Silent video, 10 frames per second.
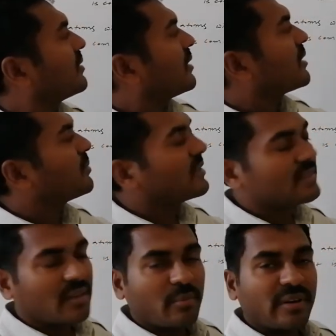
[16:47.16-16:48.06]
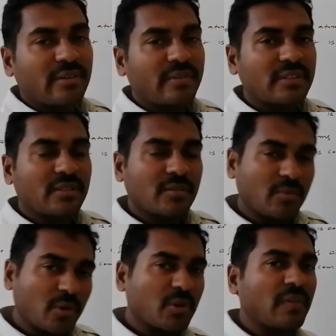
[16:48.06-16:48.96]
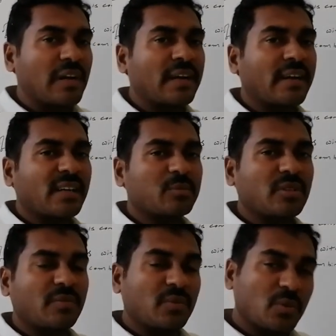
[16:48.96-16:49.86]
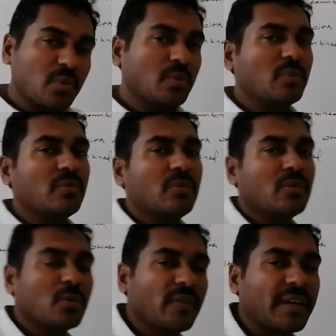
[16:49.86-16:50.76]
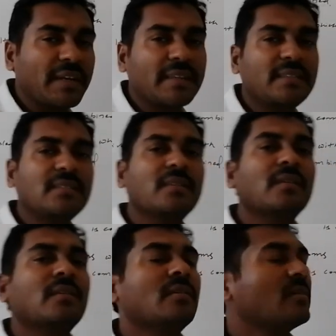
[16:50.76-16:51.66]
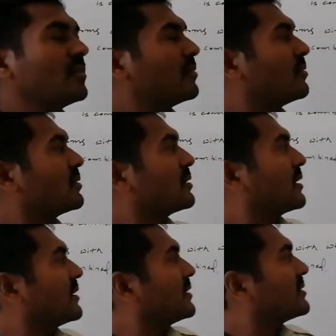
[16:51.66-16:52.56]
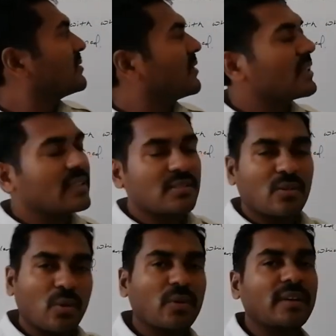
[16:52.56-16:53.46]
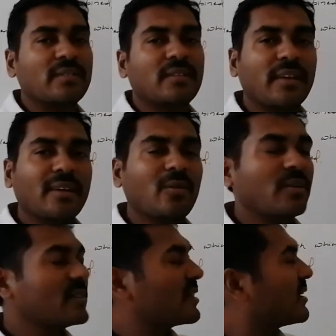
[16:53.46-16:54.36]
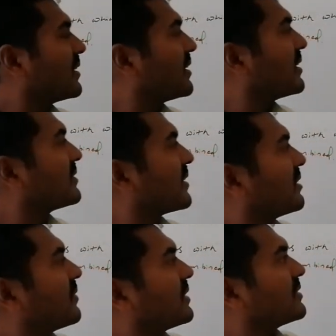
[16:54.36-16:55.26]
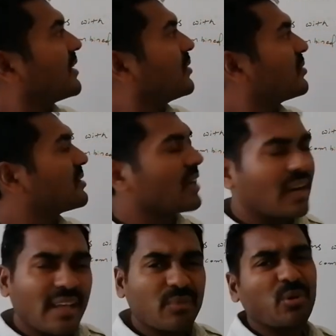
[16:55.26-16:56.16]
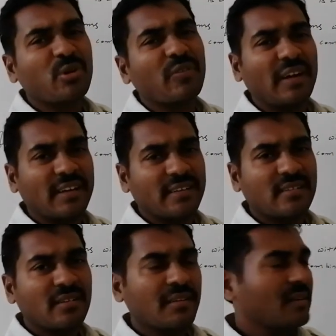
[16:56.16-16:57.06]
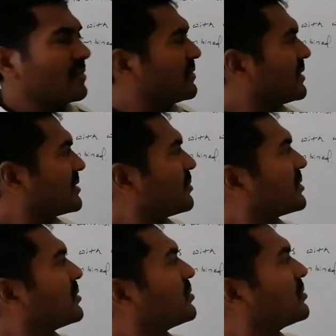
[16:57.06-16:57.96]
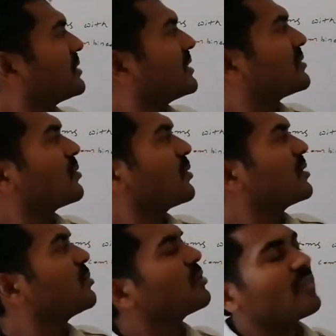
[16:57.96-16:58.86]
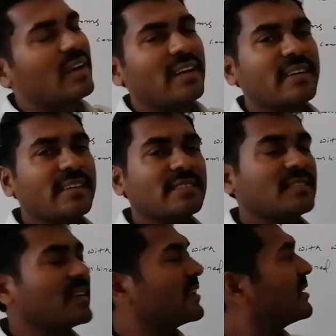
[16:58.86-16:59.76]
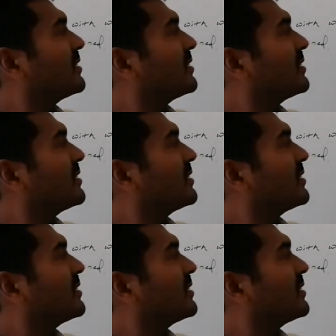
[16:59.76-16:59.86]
carbon is combined with monovalent atoms of two varieties. That is, one is chlorine, 3 chlorines are there, and second one is hydrogen. All are monovalent. With respect to this chlorine monovalent, it is 3.